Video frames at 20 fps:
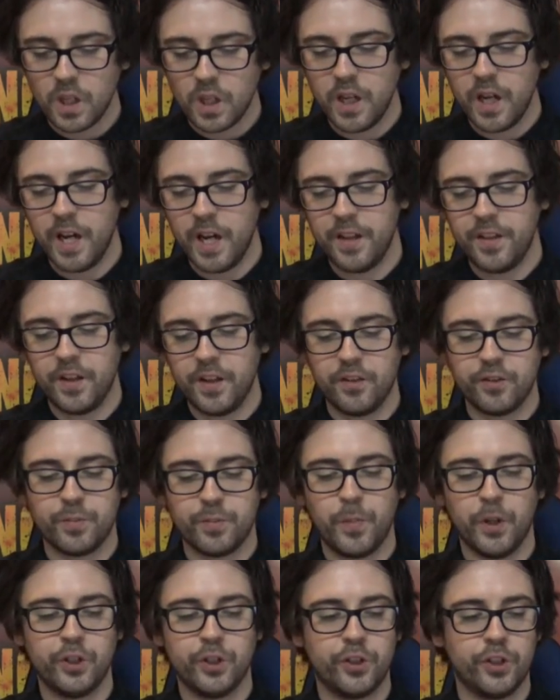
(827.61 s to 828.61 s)
Then there's a
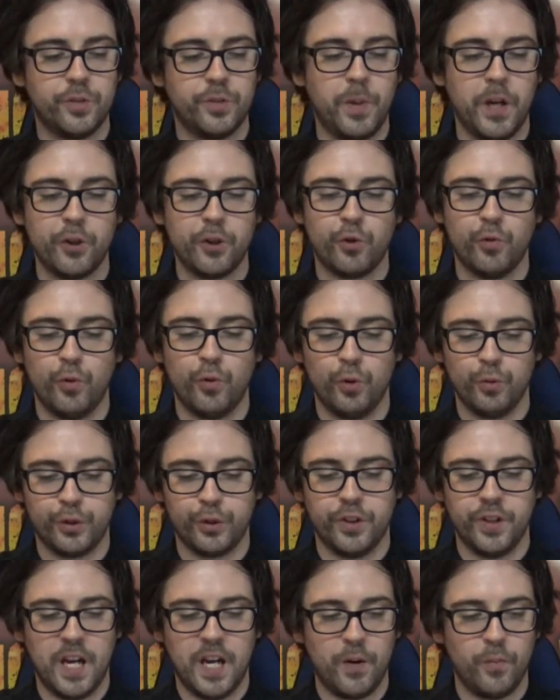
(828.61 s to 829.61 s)
bunch of special rules
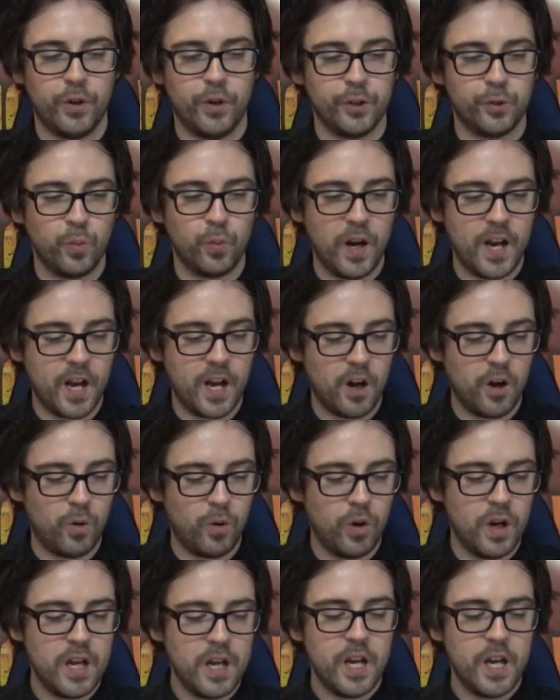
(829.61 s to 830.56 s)
on that one as well.